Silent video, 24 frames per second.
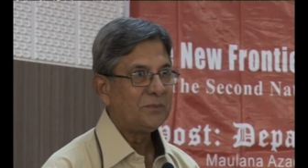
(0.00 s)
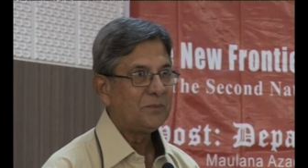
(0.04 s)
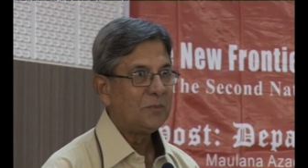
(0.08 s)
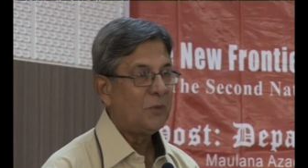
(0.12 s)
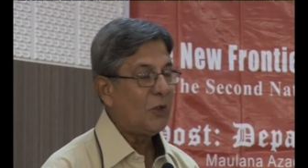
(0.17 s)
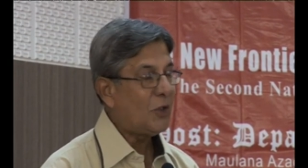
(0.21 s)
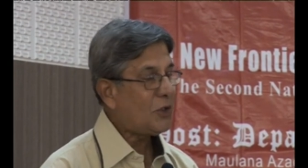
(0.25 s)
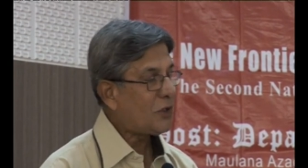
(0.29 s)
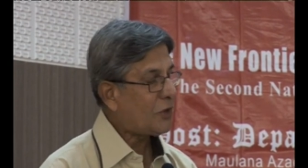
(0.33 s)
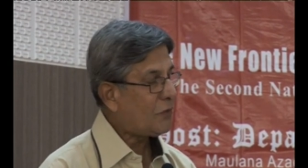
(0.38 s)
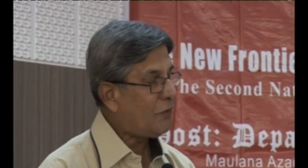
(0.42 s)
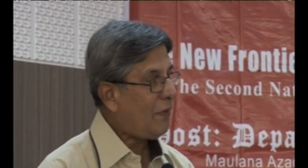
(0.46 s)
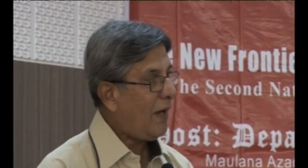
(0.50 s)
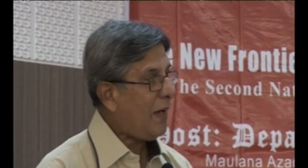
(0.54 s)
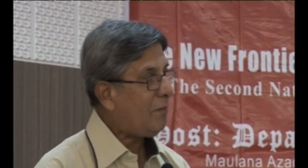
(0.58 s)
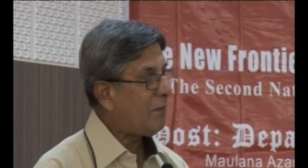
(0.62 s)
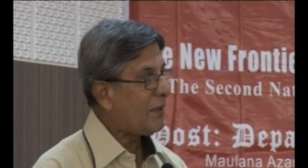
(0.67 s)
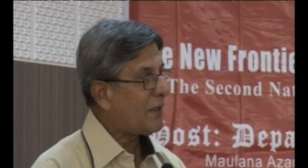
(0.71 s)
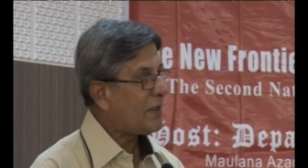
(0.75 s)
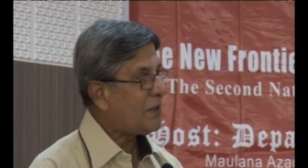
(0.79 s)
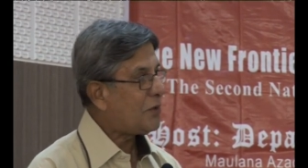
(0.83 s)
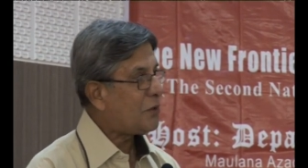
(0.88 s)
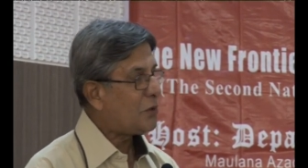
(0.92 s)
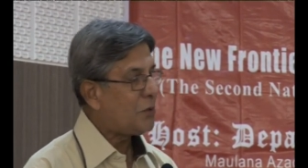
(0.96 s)
Most
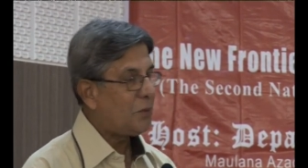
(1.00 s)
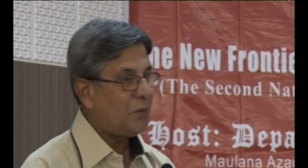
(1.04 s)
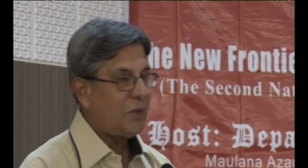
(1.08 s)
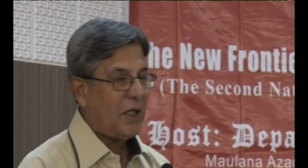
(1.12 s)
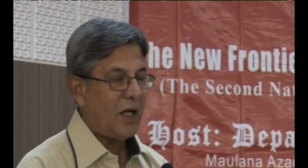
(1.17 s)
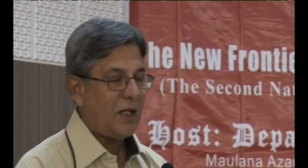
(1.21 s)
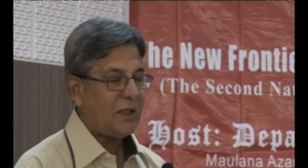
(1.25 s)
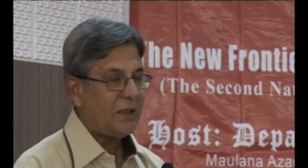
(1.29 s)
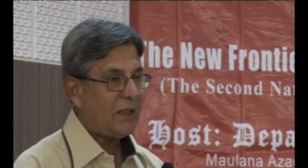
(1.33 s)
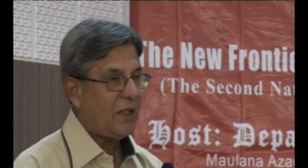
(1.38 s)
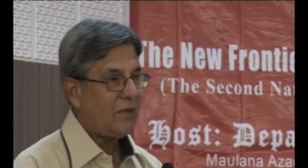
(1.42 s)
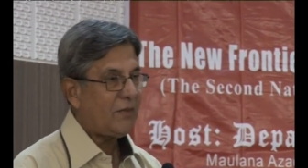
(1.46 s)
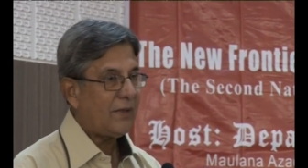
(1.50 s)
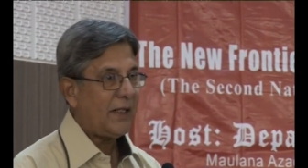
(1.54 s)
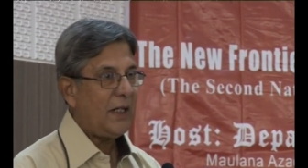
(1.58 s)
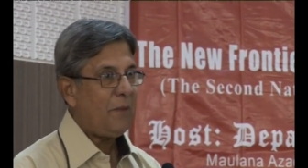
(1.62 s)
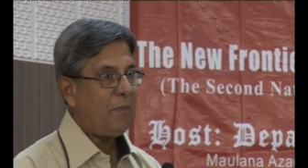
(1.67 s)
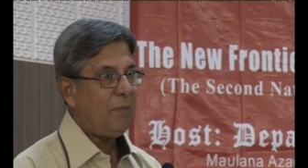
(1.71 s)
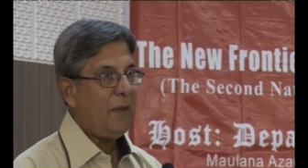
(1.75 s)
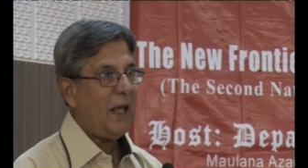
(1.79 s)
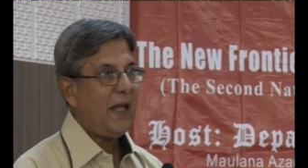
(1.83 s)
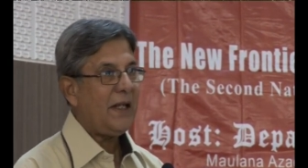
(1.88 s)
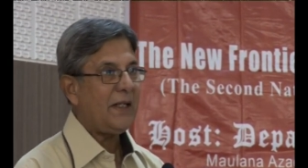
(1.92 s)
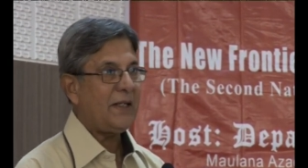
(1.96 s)
families do not have
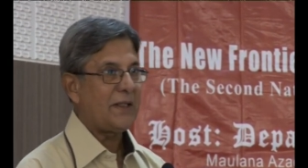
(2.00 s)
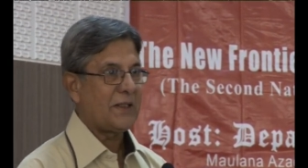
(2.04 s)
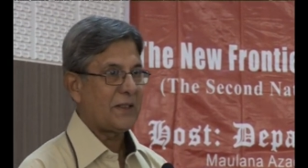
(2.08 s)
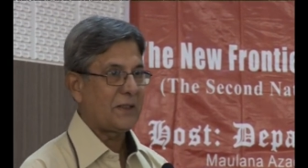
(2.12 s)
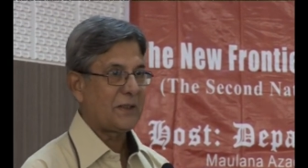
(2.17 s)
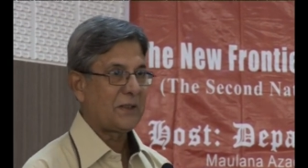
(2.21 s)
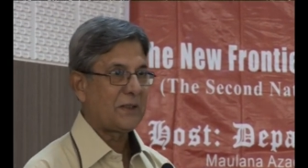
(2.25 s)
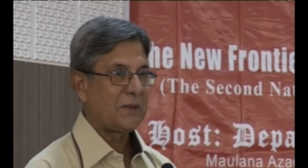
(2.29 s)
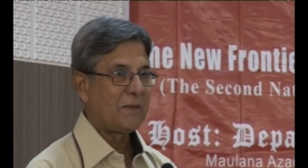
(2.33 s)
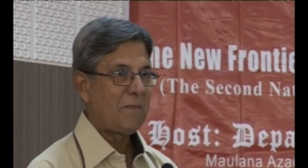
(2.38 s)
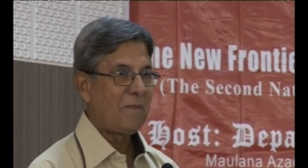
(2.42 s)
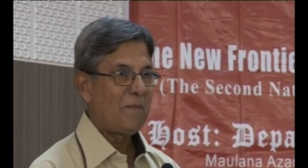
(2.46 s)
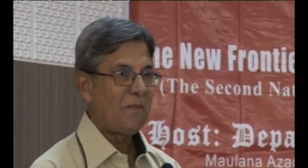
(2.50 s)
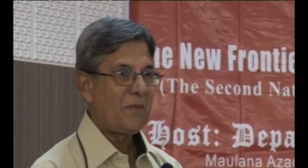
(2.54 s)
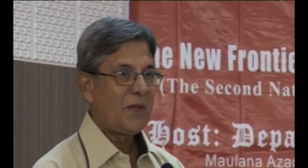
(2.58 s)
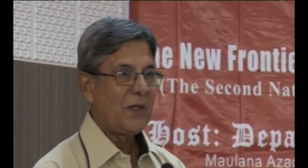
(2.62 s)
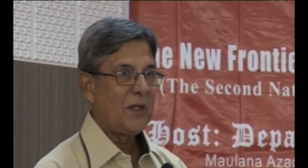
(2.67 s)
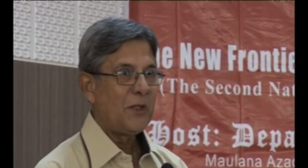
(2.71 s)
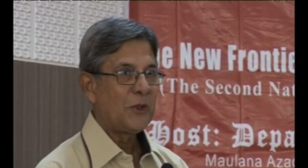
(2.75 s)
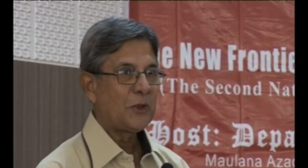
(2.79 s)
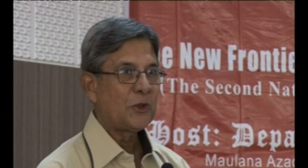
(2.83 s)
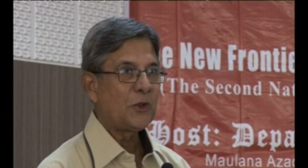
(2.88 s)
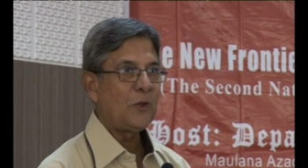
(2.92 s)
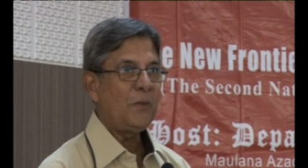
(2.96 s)
grandparents.
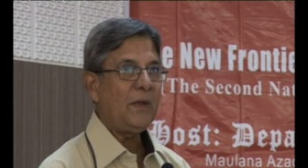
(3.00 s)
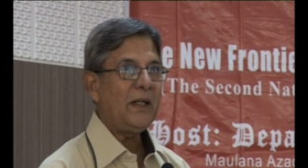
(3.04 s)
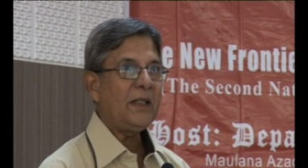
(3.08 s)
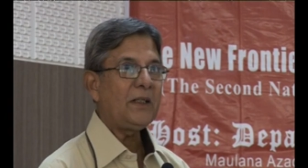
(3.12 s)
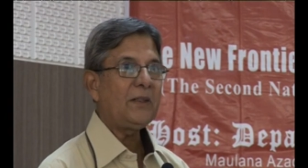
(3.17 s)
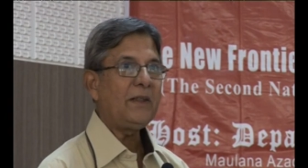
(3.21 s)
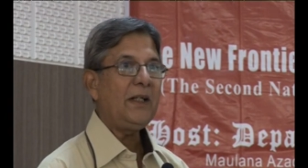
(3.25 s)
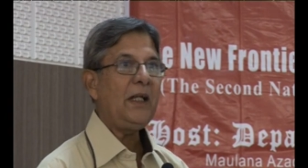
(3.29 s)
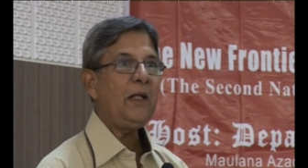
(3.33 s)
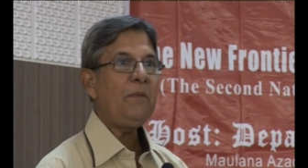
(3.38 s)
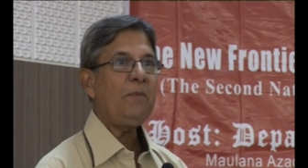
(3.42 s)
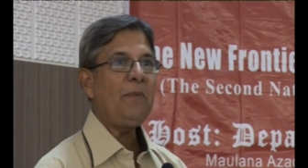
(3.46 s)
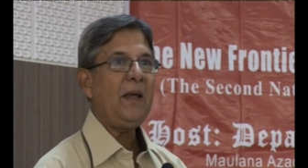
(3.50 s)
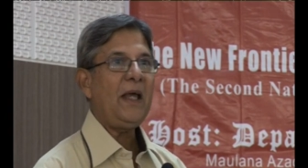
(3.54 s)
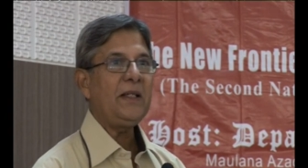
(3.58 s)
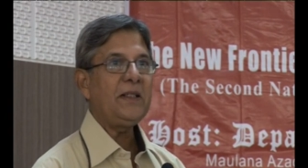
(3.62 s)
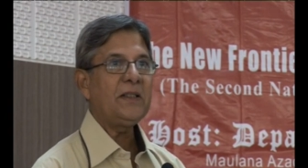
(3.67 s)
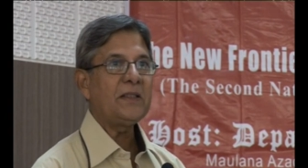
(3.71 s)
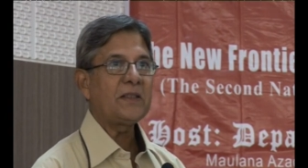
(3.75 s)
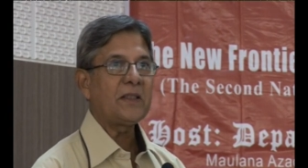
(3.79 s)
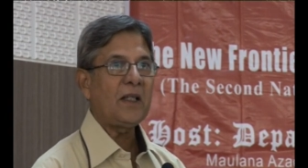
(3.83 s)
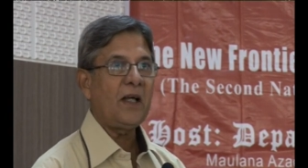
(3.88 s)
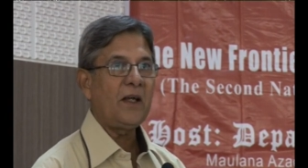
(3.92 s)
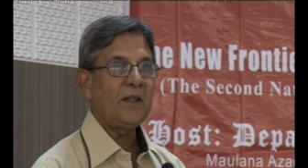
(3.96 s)
So when
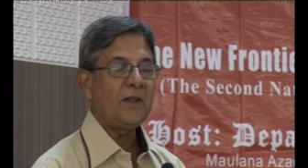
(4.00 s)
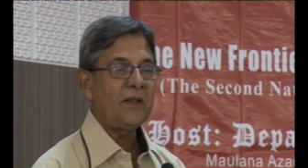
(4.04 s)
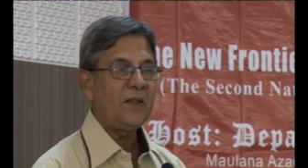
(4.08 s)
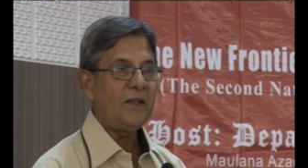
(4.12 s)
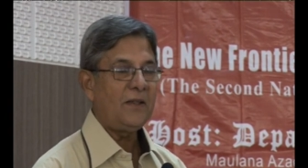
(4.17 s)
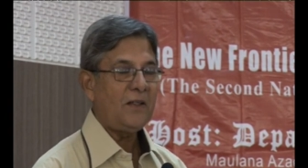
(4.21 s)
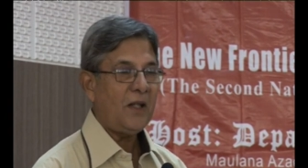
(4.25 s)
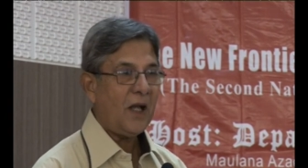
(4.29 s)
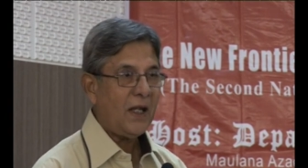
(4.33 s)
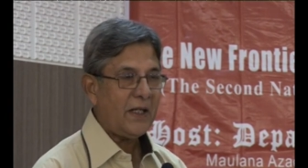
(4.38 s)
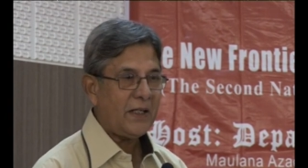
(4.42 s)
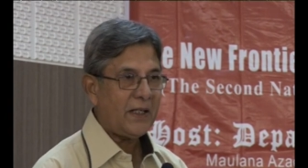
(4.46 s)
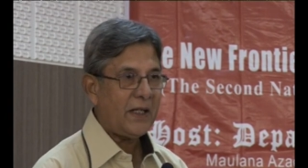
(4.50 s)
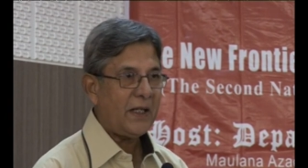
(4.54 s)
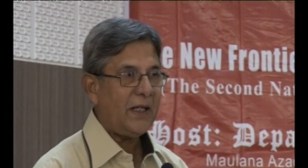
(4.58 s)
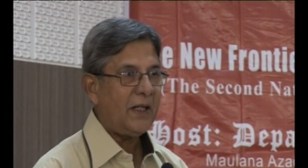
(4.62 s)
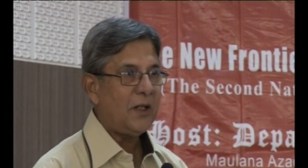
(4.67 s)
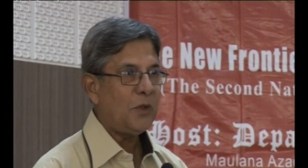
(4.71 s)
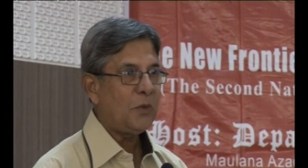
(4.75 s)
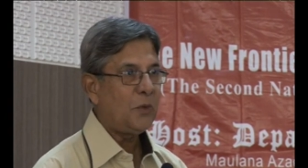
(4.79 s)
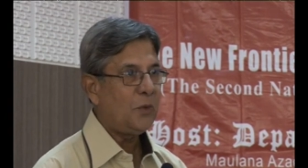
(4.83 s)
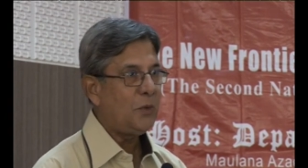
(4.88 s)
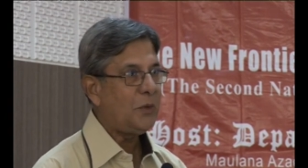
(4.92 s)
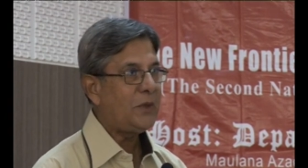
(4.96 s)
grandparents are not
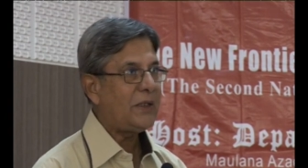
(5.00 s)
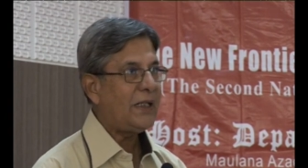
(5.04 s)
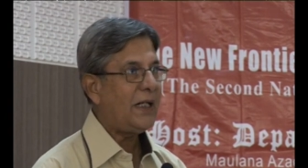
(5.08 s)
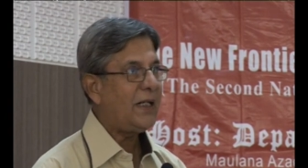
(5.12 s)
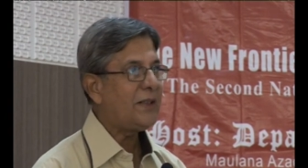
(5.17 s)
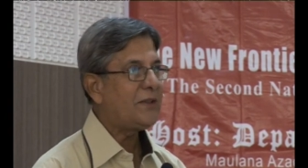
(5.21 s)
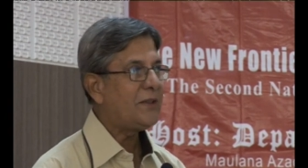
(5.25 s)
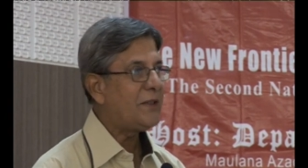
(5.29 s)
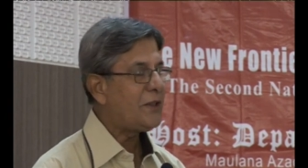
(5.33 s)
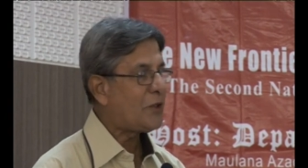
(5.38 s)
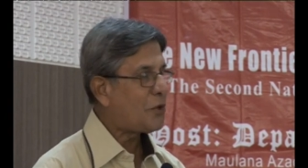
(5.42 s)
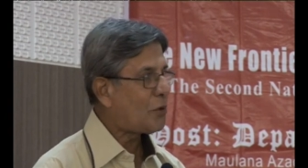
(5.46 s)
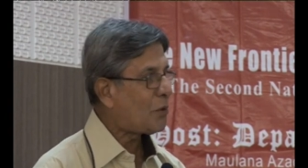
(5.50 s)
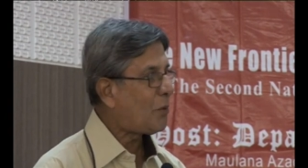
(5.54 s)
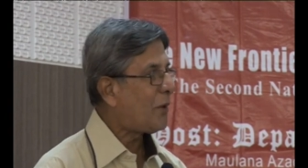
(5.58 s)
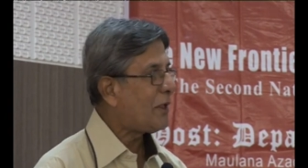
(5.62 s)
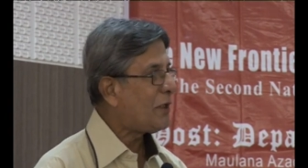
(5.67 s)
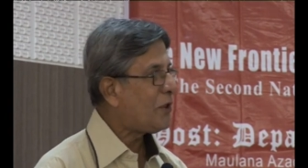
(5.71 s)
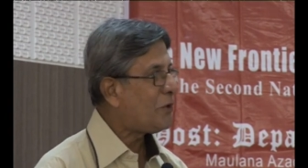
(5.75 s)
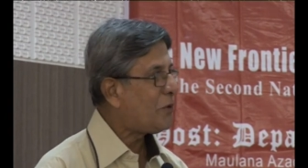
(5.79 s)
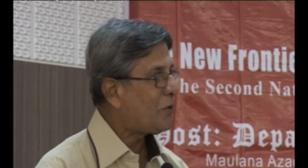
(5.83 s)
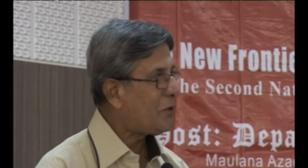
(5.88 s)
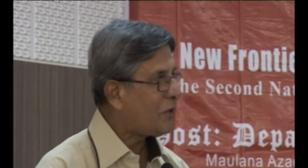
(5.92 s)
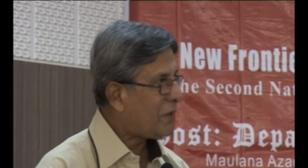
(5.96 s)
there, who tells the
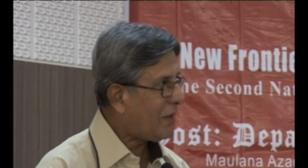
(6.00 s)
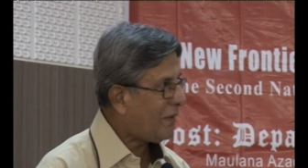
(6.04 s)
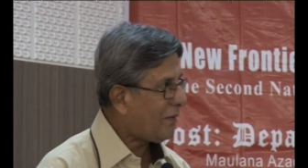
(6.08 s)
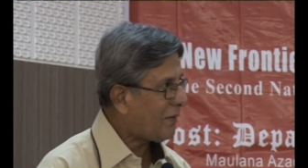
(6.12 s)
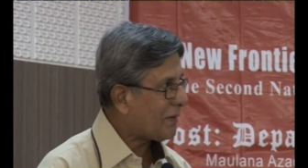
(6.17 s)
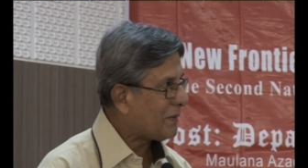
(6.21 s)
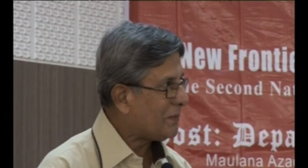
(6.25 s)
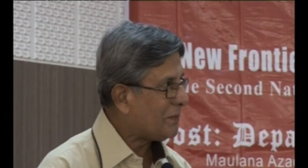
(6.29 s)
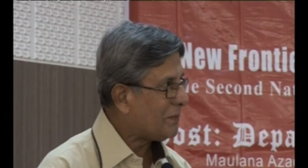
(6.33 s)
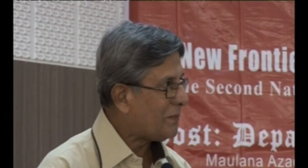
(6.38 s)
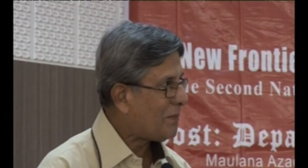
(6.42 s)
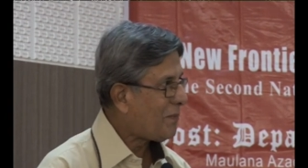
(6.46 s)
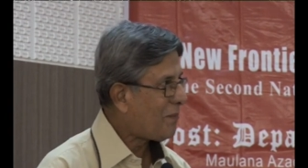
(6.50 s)
story to children?